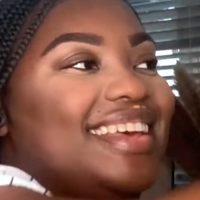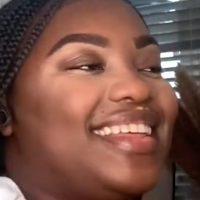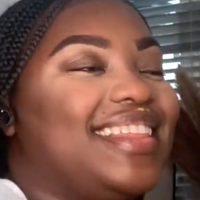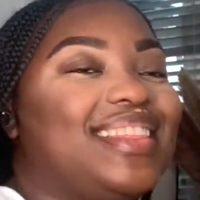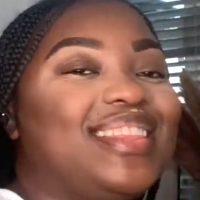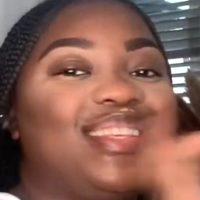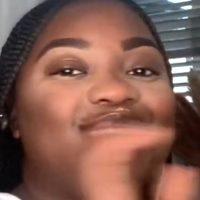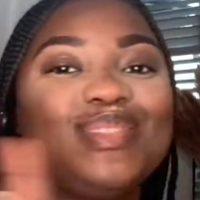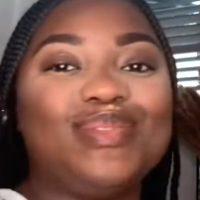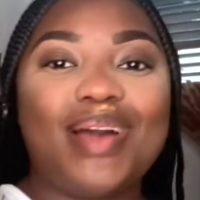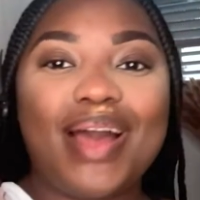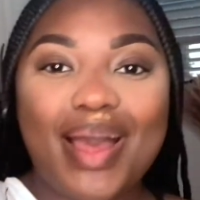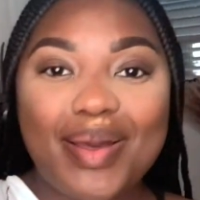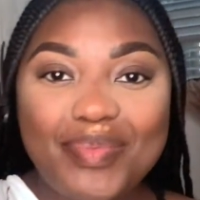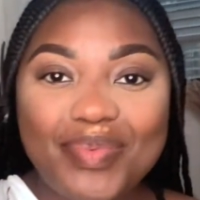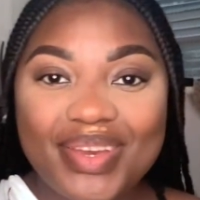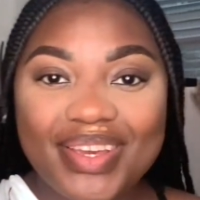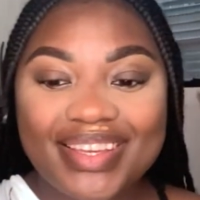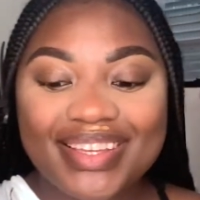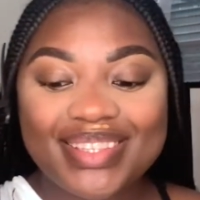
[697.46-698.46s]
This is what
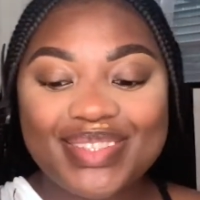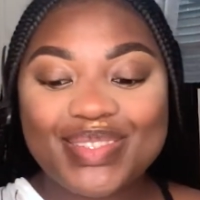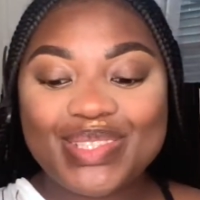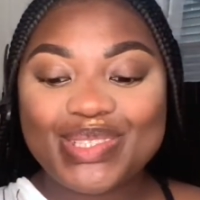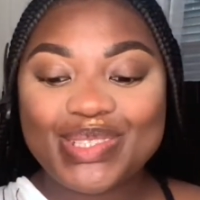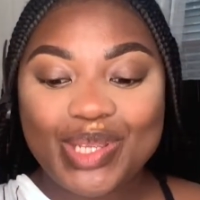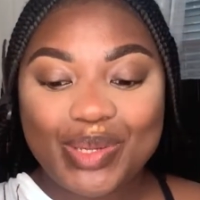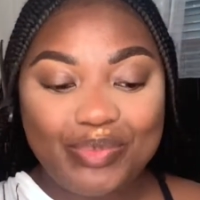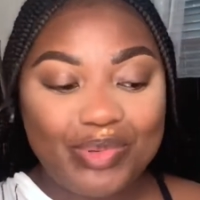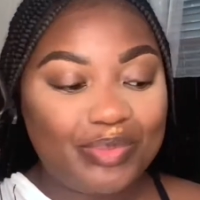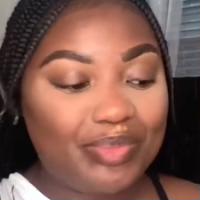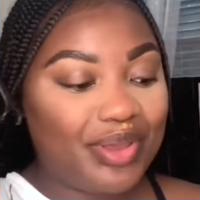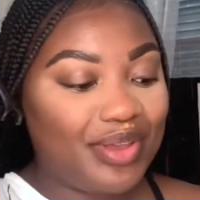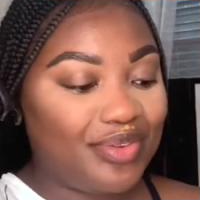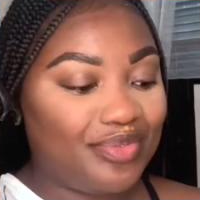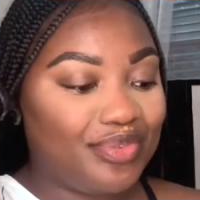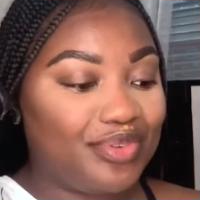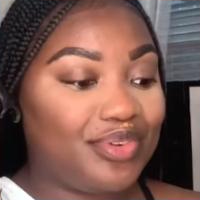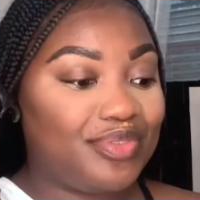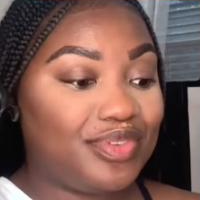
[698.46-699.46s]
happens when you don't prepare
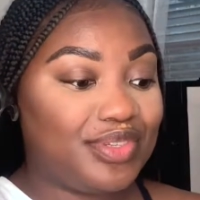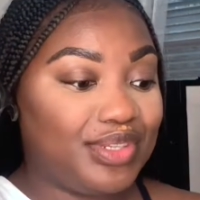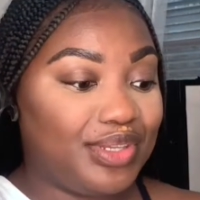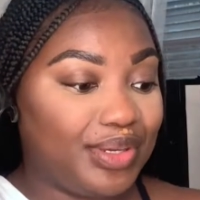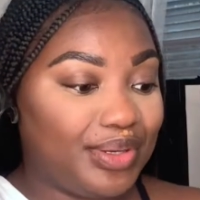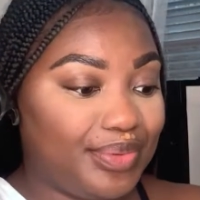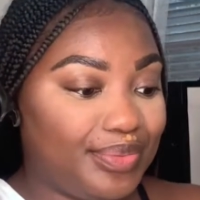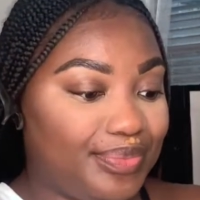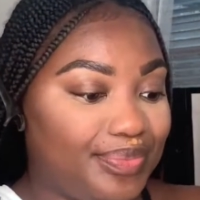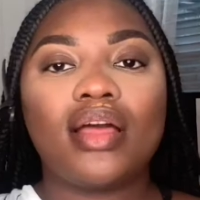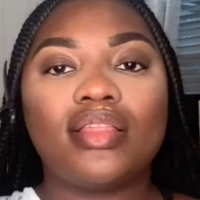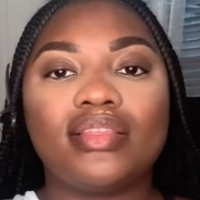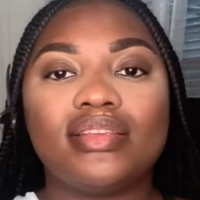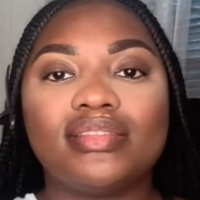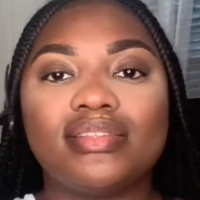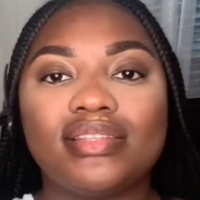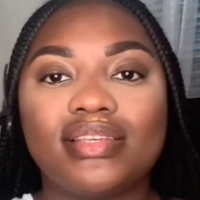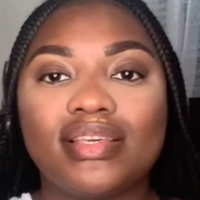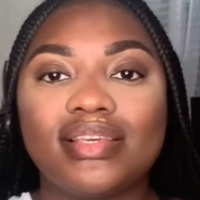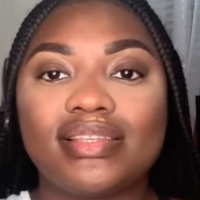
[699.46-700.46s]
for a video.
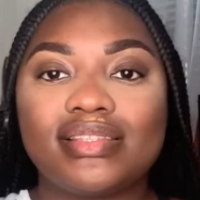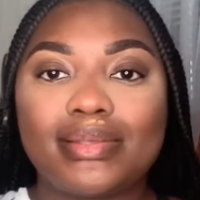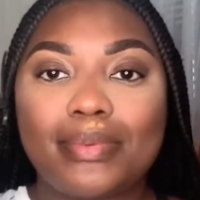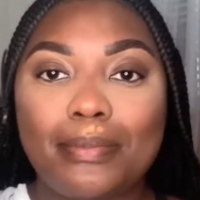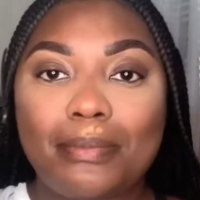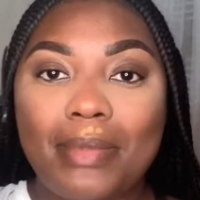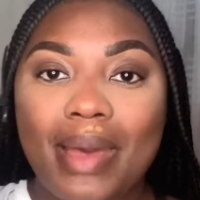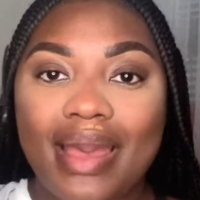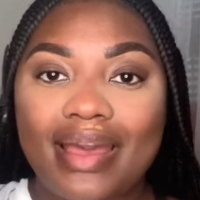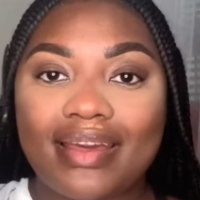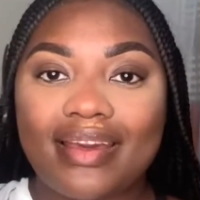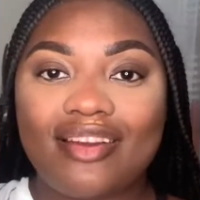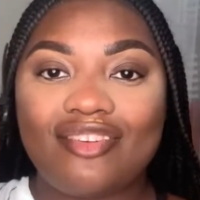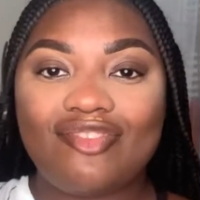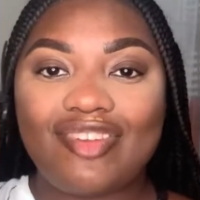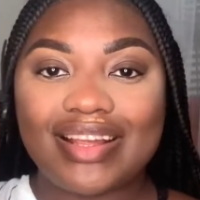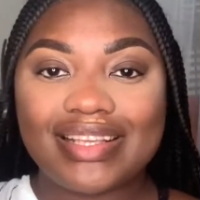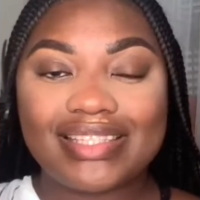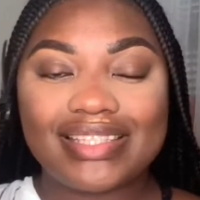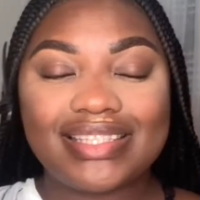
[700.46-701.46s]
This is MAC
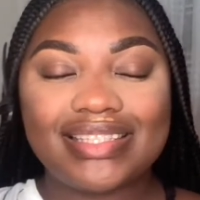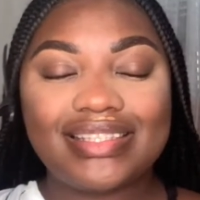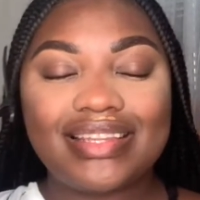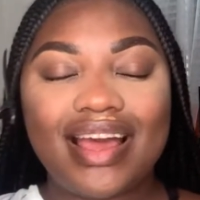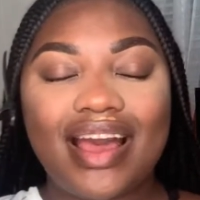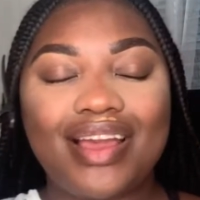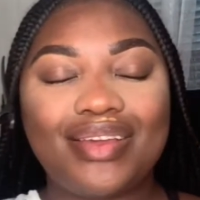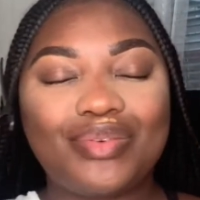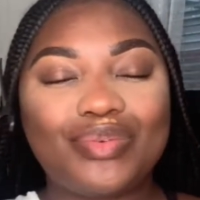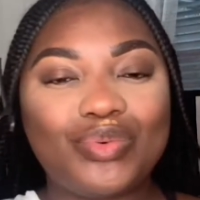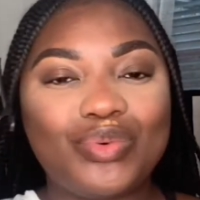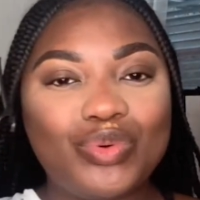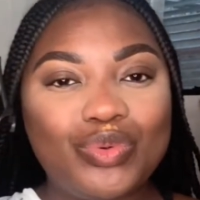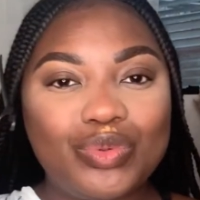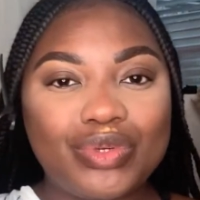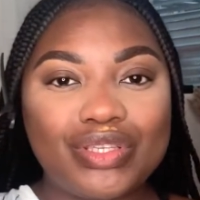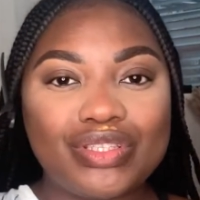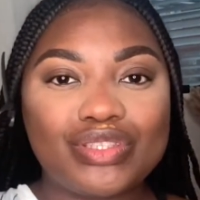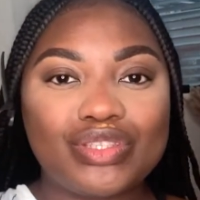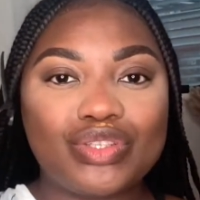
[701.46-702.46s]
Resin. I
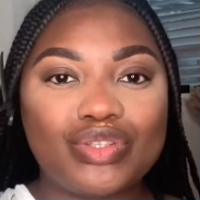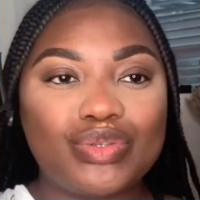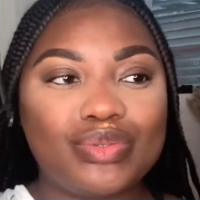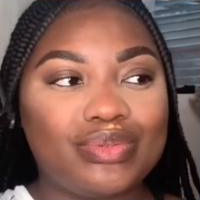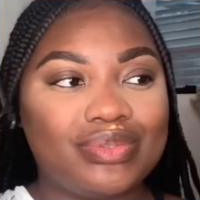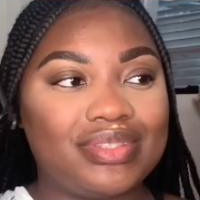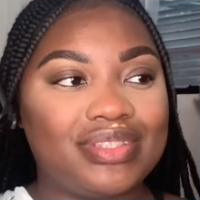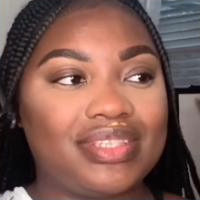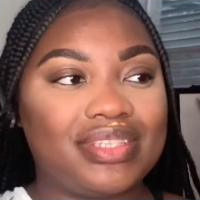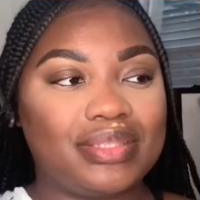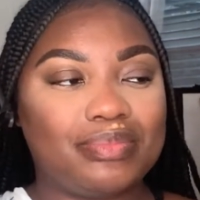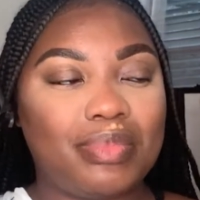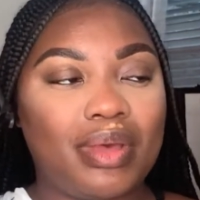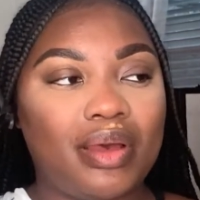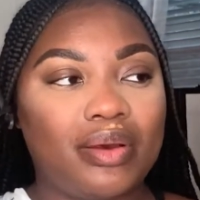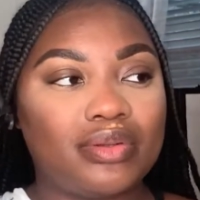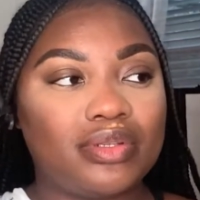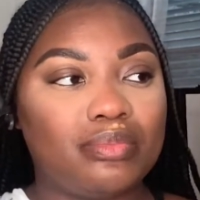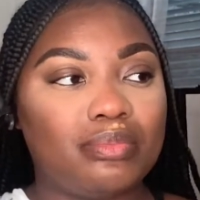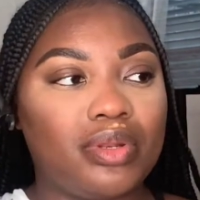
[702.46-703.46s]
always use this
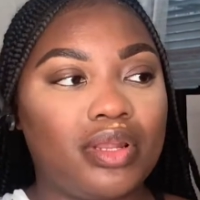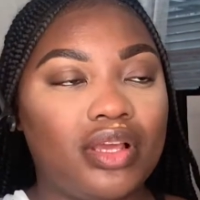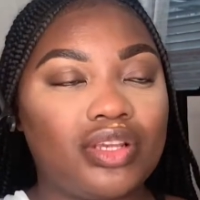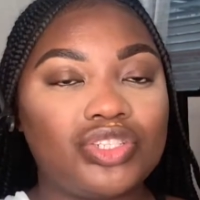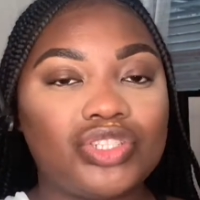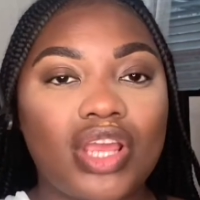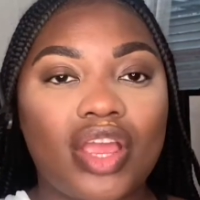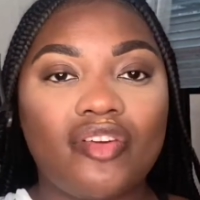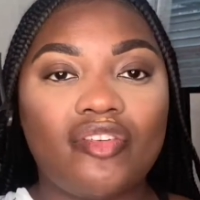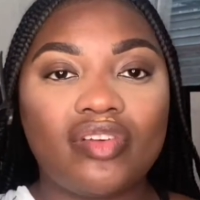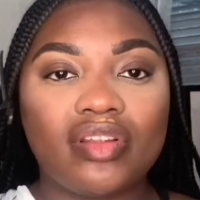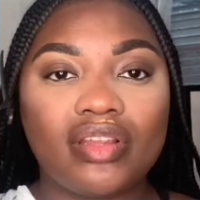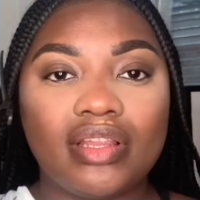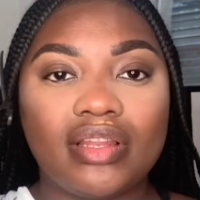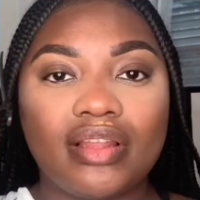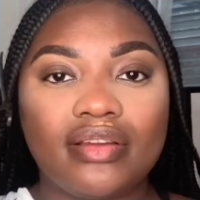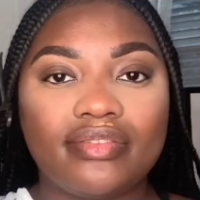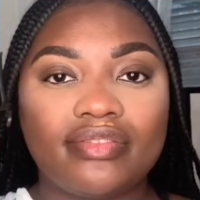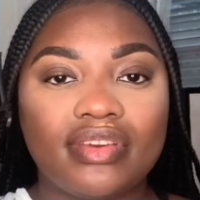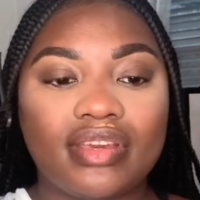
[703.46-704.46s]
powder blush. I really
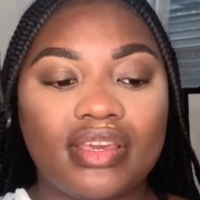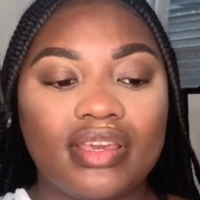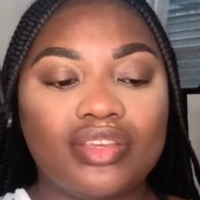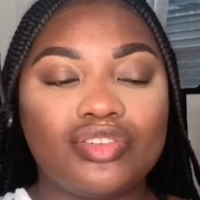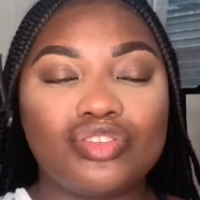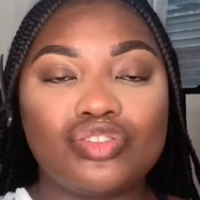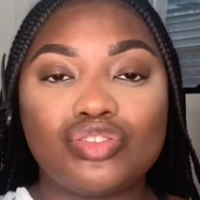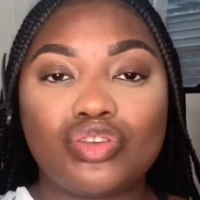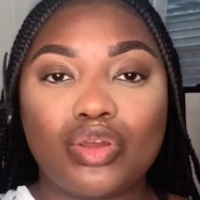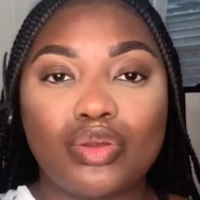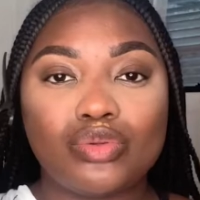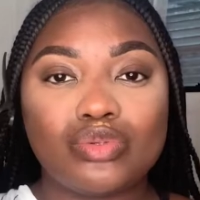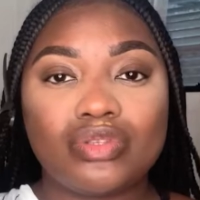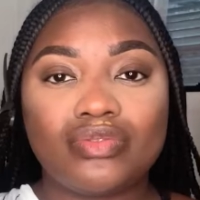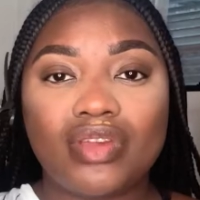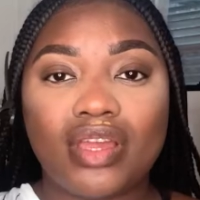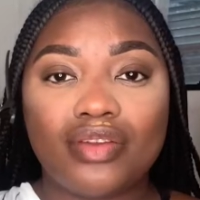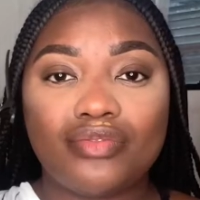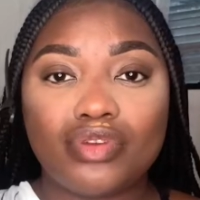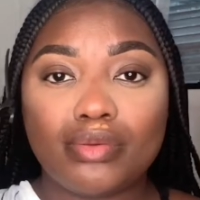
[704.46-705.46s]
love it. It just goes with
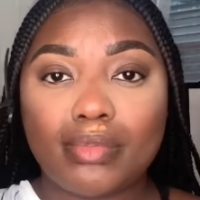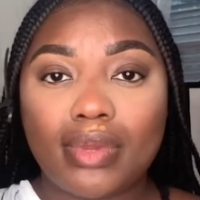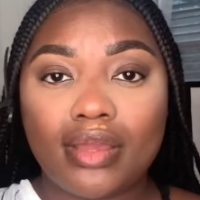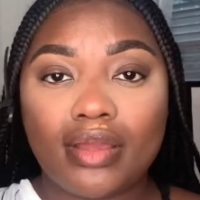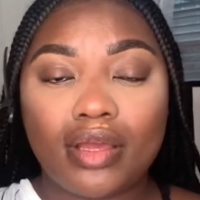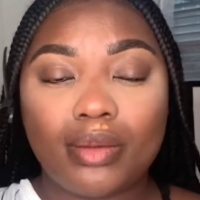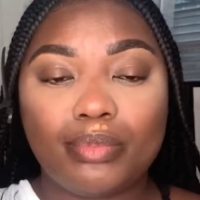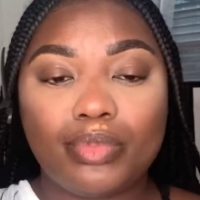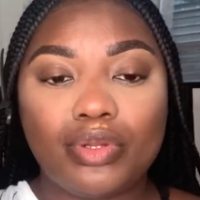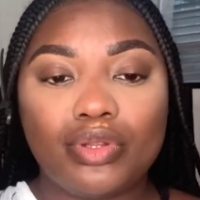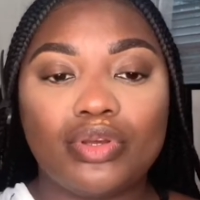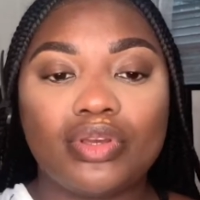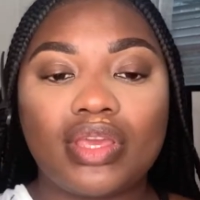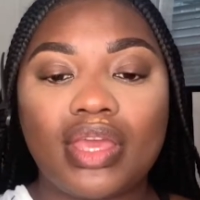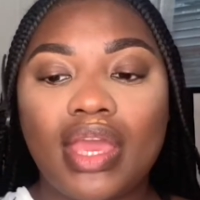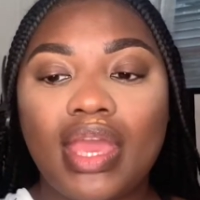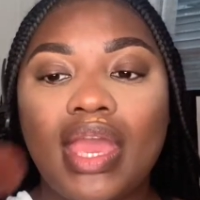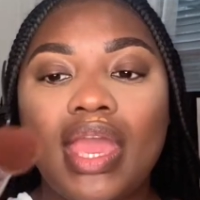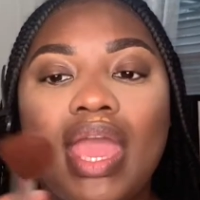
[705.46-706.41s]
every makeup look.